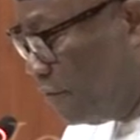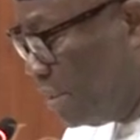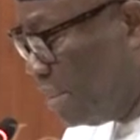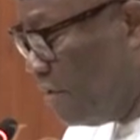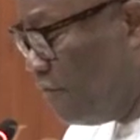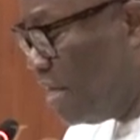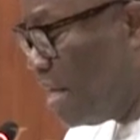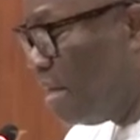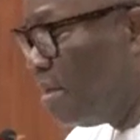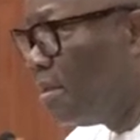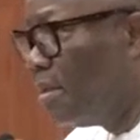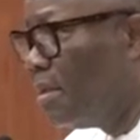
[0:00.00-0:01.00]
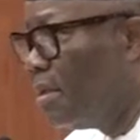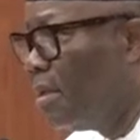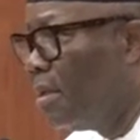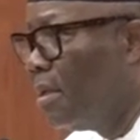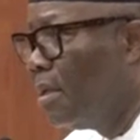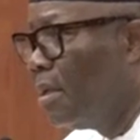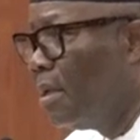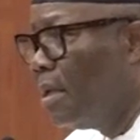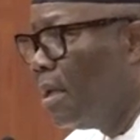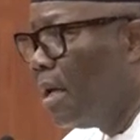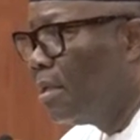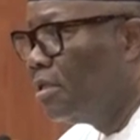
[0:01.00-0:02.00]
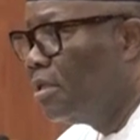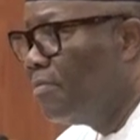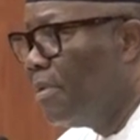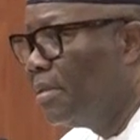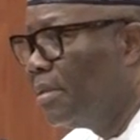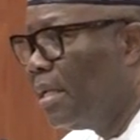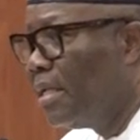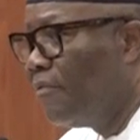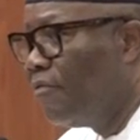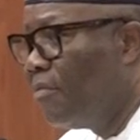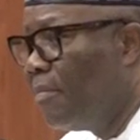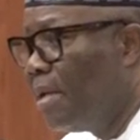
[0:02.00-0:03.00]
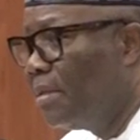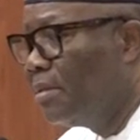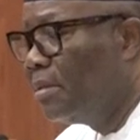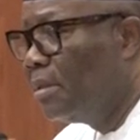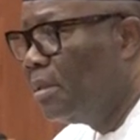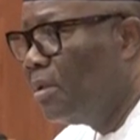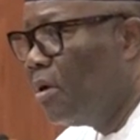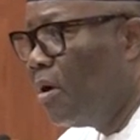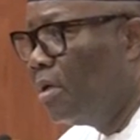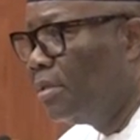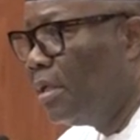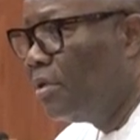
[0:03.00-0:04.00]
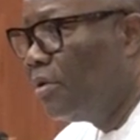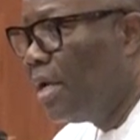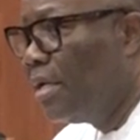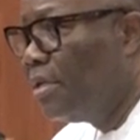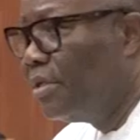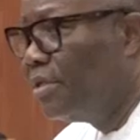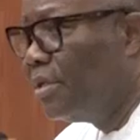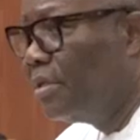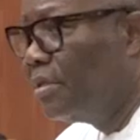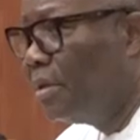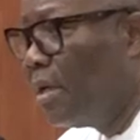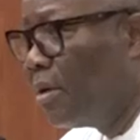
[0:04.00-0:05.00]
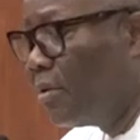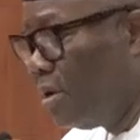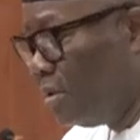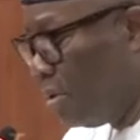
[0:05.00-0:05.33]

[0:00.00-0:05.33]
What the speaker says: significant achievements and developments in all senatorial districts across